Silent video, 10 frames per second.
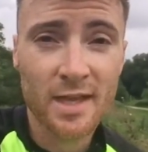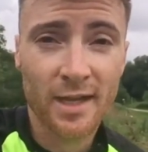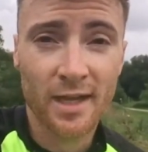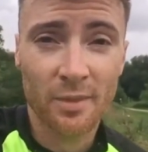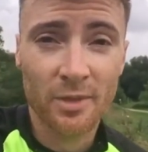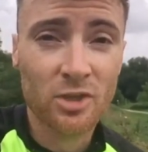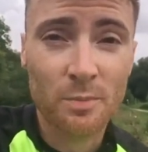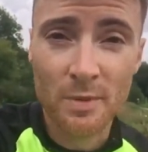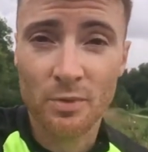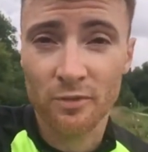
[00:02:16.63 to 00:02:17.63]
Um, it could
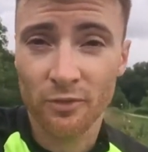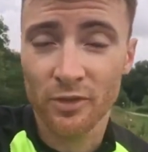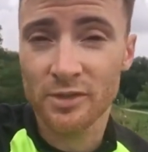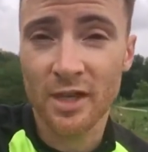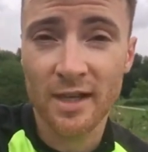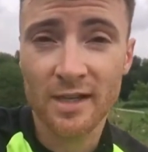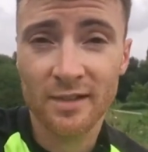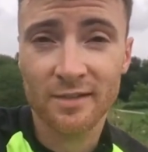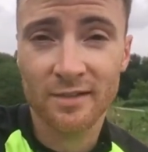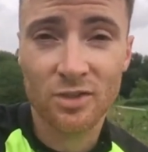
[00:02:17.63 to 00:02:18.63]
be beautiful and sunny,
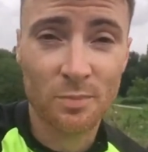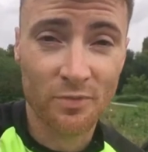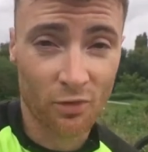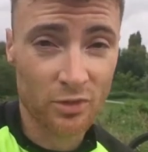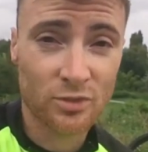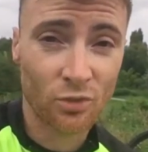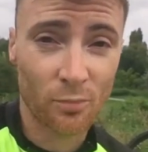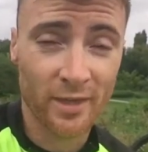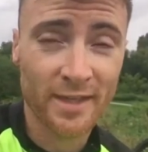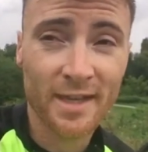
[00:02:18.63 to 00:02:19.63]
it could be very
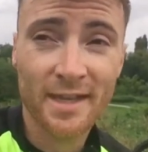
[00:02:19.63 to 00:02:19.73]
stormy,